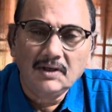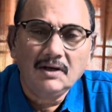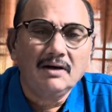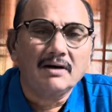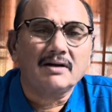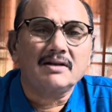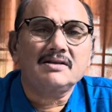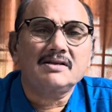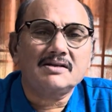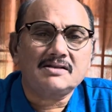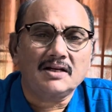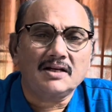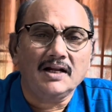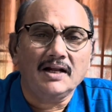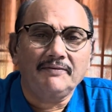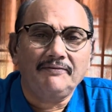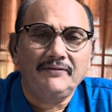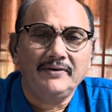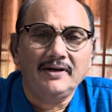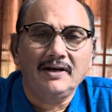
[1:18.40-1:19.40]
Register
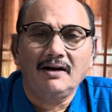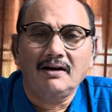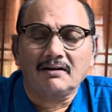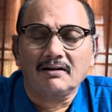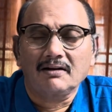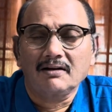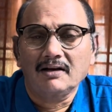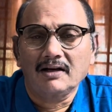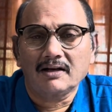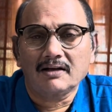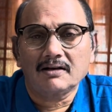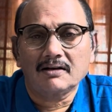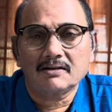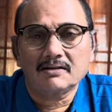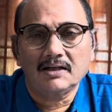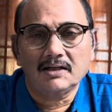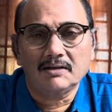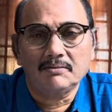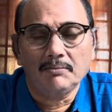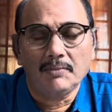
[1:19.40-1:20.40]
an FIR against the
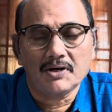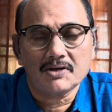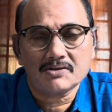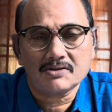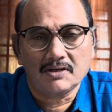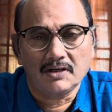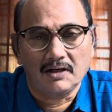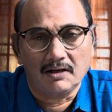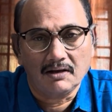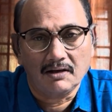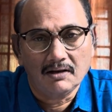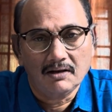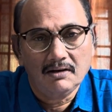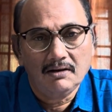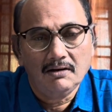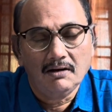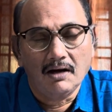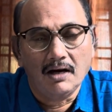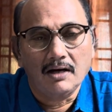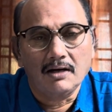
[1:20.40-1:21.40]
headmaster
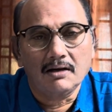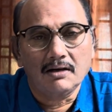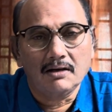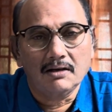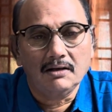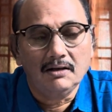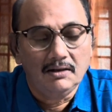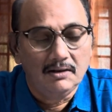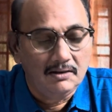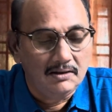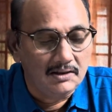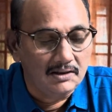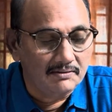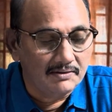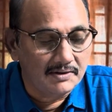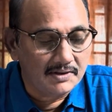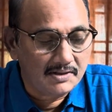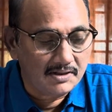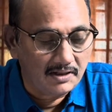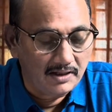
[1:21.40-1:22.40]
and
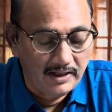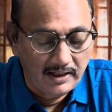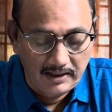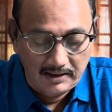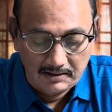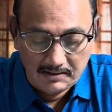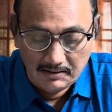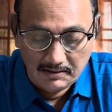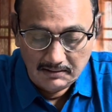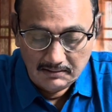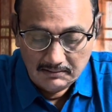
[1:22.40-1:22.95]
investigate.